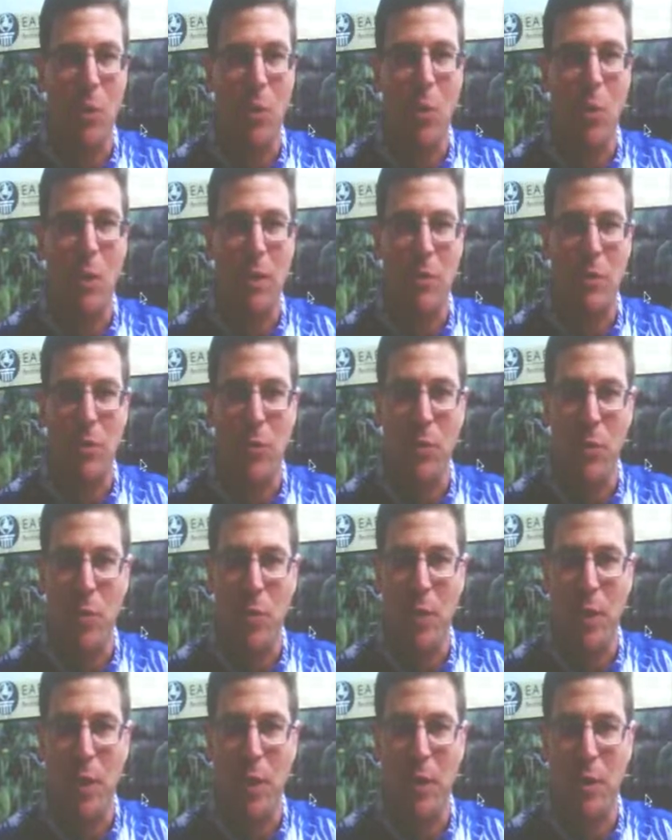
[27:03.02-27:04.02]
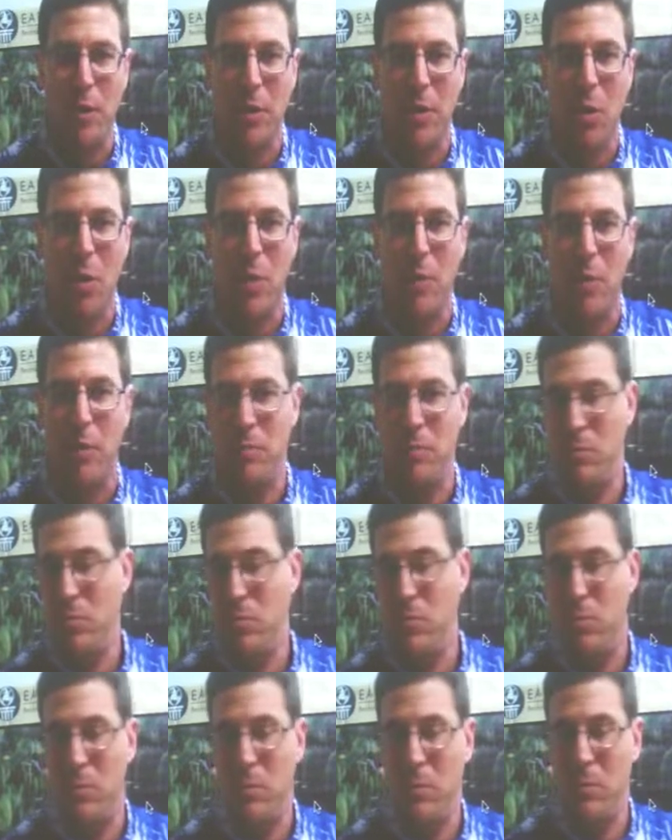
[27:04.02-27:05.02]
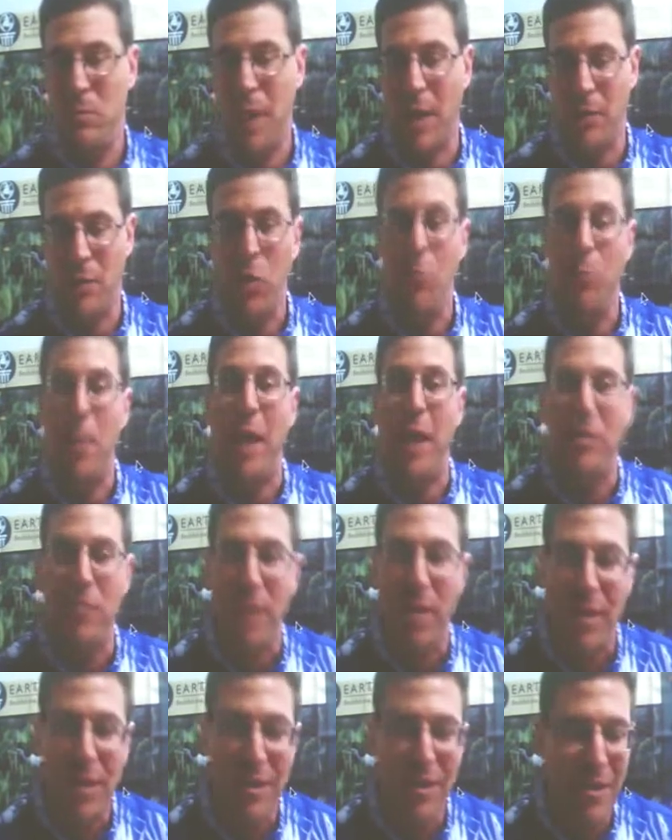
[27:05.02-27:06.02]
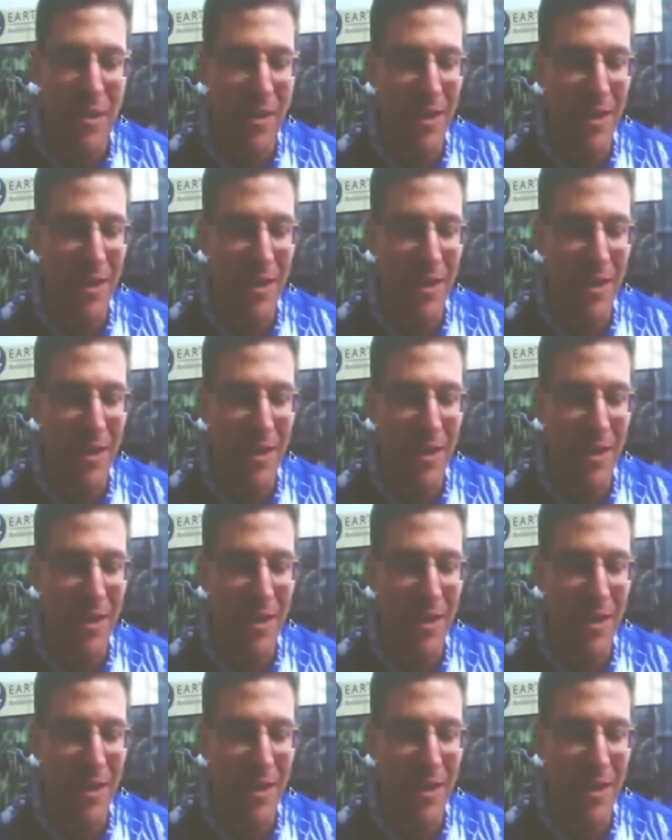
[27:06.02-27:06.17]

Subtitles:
want to go get too basic.